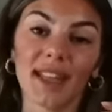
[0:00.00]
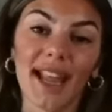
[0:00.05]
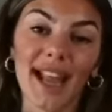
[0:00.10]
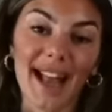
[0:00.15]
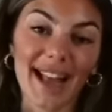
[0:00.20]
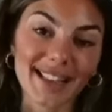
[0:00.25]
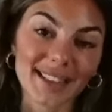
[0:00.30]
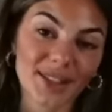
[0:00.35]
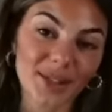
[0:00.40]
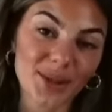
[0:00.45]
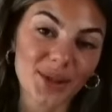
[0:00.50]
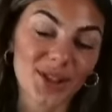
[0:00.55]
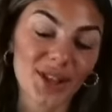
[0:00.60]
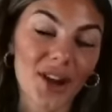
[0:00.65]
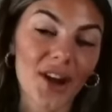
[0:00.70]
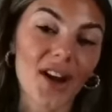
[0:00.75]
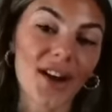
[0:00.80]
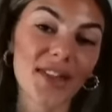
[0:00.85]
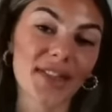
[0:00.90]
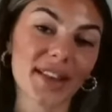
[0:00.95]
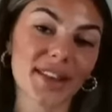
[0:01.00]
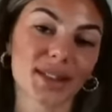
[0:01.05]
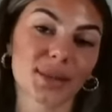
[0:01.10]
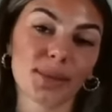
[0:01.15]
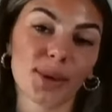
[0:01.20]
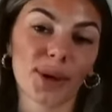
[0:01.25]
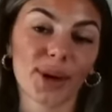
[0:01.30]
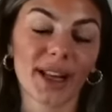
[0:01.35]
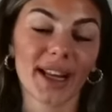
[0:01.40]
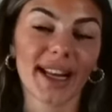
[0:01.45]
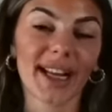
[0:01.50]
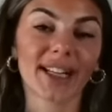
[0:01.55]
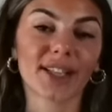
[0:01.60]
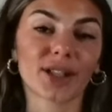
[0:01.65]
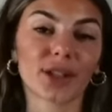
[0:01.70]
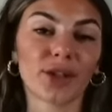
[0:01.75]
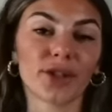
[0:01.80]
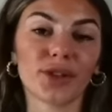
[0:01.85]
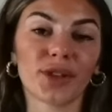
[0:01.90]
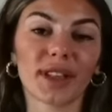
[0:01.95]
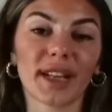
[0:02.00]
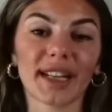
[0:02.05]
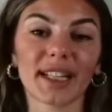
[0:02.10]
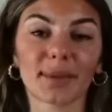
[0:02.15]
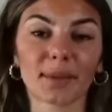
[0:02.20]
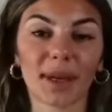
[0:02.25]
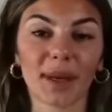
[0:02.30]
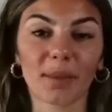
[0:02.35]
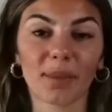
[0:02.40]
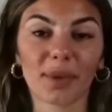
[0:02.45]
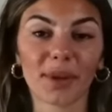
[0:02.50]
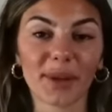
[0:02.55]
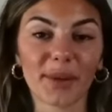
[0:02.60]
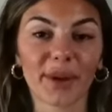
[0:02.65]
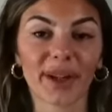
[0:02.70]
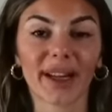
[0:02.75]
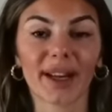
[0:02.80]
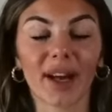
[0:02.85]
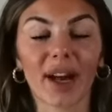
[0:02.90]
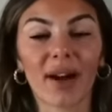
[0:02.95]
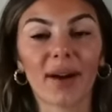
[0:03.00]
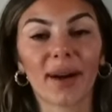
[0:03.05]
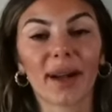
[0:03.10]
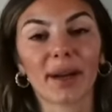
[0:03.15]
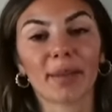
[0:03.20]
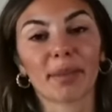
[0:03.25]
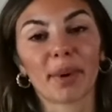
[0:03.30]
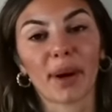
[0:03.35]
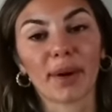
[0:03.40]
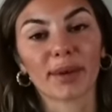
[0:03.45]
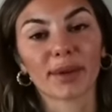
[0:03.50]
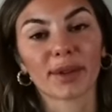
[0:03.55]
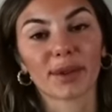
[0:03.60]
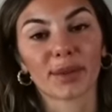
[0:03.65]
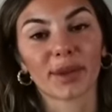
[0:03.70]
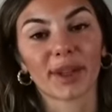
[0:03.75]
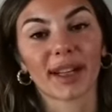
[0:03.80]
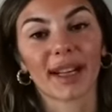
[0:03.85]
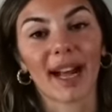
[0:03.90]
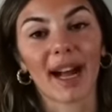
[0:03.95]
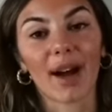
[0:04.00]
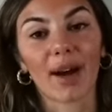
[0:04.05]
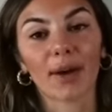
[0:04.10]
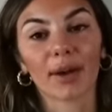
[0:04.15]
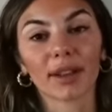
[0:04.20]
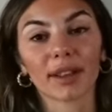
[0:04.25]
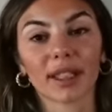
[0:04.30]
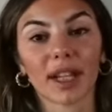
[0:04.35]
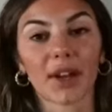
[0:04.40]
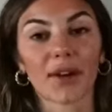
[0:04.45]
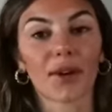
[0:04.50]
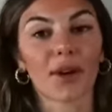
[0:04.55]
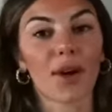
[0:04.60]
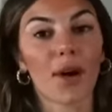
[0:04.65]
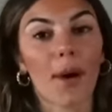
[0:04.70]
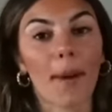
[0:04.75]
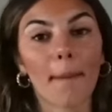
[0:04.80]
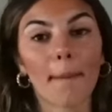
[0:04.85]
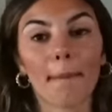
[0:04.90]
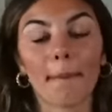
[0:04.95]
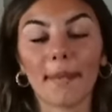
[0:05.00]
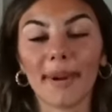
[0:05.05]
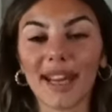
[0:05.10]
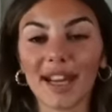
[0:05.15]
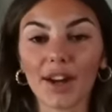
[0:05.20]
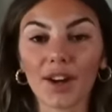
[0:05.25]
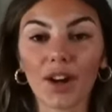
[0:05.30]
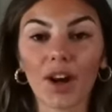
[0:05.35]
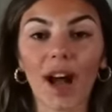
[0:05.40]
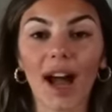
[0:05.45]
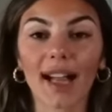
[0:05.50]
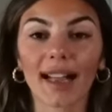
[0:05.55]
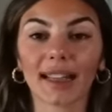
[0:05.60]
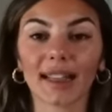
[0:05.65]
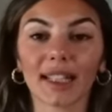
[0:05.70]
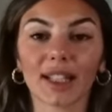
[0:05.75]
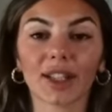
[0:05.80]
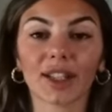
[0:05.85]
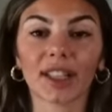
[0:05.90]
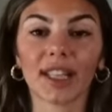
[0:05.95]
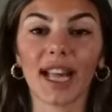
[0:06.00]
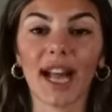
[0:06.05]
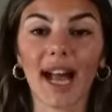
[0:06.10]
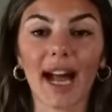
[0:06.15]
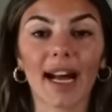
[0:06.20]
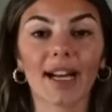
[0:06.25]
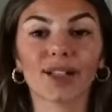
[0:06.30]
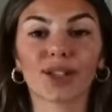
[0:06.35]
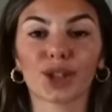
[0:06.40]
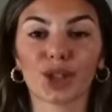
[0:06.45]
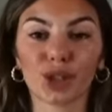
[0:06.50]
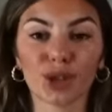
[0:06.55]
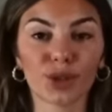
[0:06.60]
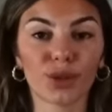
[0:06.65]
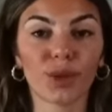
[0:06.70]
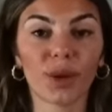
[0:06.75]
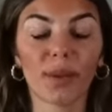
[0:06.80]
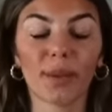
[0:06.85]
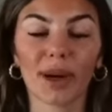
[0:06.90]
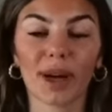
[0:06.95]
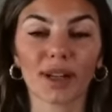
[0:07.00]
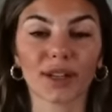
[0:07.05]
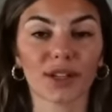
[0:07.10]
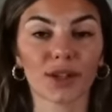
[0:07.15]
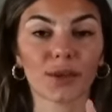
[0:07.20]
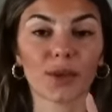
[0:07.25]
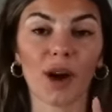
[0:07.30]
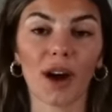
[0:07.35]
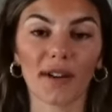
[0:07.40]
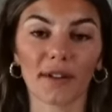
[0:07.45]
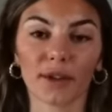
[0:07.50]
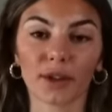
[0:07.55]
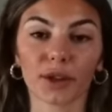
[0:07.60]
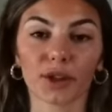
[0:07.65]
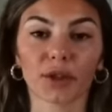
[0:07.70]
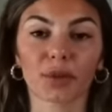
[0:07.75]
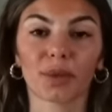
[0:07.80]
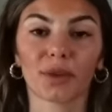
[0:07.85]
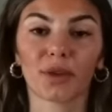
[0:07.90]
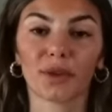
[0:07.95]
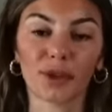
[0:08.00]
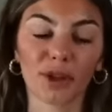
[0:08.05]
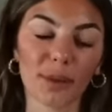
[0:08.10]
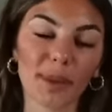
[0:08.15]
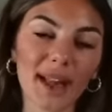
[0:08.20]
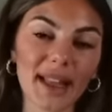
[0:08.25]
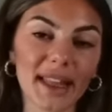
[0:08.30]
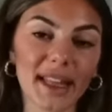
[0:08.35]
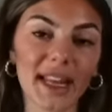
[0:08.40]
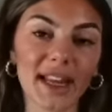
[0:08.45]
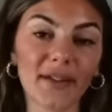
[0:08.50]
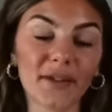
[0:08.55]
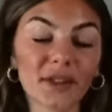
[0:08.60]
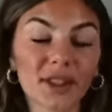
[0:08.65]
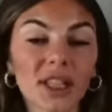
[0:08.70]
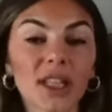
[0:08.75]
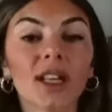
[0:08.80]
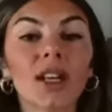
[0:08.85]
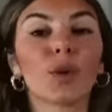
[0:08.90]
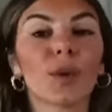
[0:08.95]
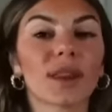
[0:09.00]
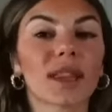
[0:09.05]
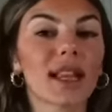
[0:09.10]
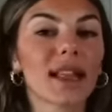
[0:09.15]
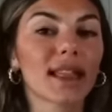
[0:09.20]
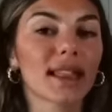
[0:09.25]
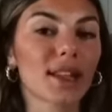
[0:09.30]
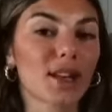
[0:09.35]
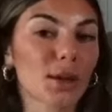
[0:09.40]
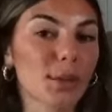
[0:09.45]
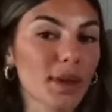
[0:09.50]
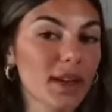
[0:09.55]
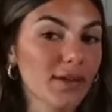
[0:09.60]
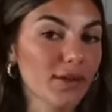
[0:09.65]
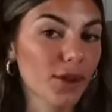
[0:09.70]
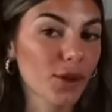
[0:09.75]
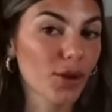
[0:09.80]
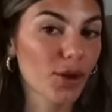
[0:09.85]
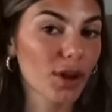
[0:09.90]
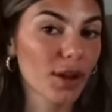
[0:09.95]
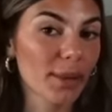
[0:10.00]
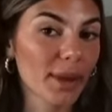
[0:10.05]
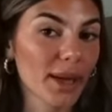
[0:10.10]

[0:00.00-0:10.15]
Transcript: As you saw this morning, I showed you guys my pre-workout and post-workout little meal. I literally had two Banza waffles before my lift with a little bit of granola